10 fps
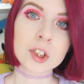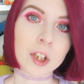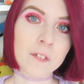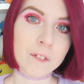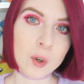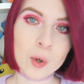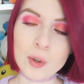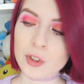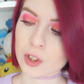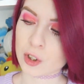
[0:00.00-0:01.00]
Gen
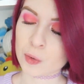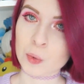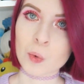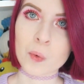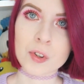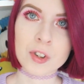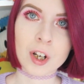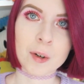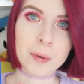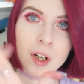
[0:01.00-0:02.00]
4, so this will always
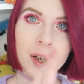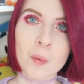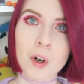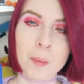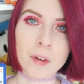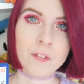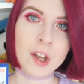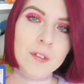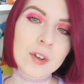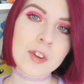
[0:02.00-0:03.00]
kind of be one of my
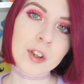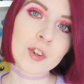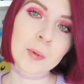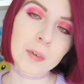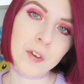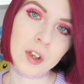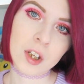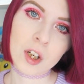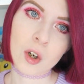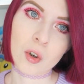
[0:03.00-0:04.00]
favourites. I do prefer
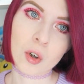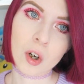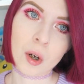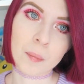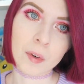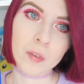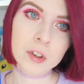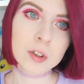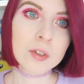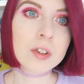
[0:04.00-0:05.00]
the
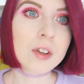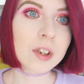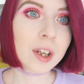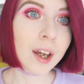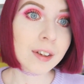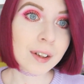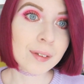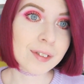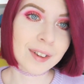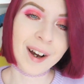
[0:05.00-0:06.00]
originals, and there's a cat
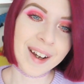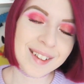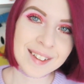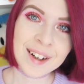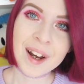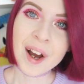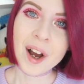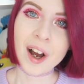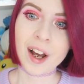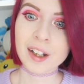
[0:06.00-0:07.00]
outside,
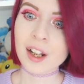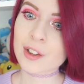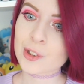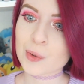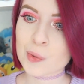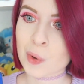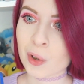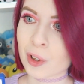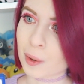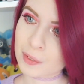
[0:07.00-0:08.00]
and guess who's
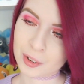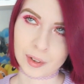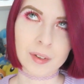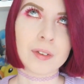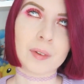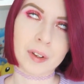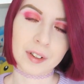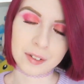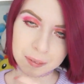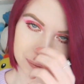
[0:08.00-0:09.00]
woken up too,
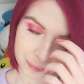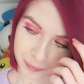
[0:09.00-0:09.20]
always.